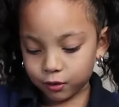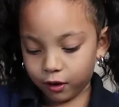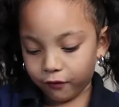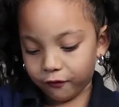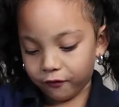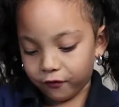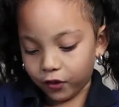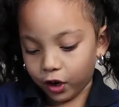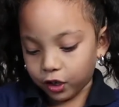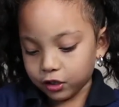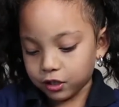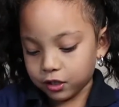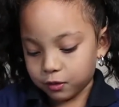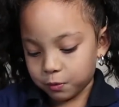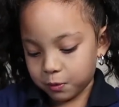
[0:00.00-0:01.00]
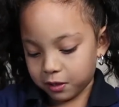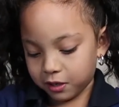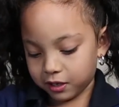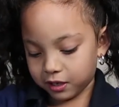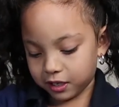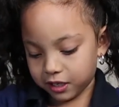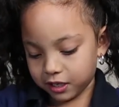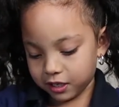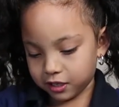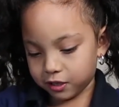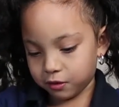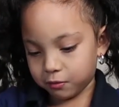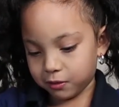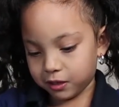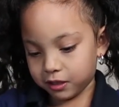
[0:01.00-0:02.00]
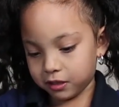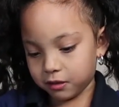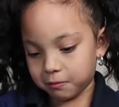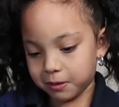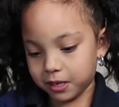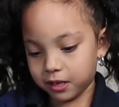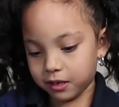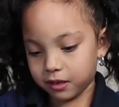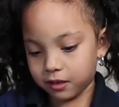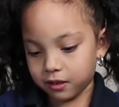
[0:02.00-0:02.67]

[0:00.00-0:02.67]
So our first one is going to be